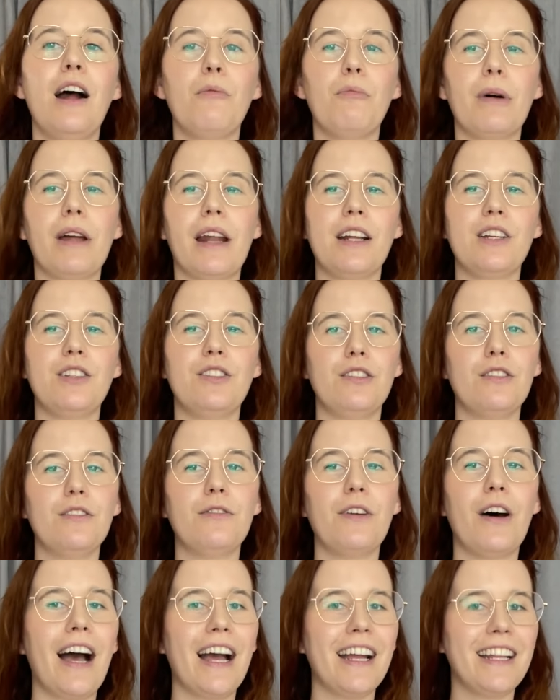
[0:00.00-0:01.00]
but I do
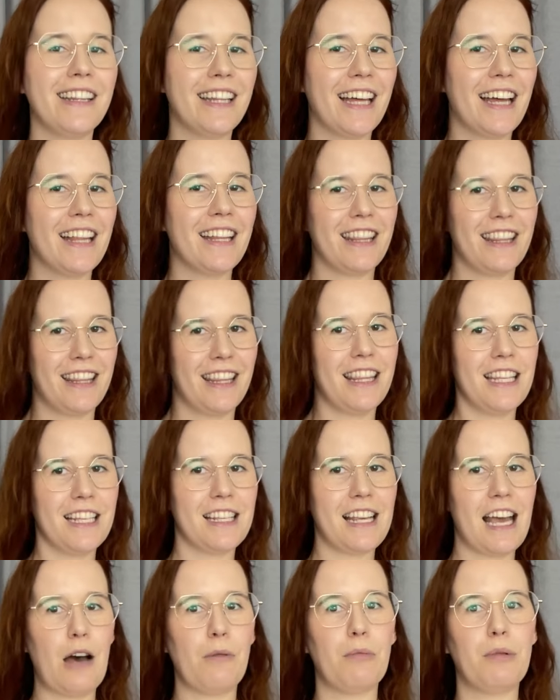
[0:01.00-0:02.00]
find that
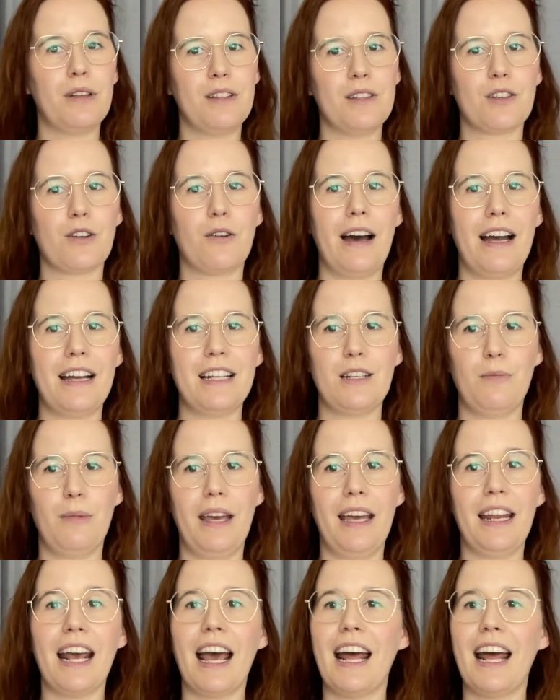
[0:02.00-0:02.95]
this happens quite a bit,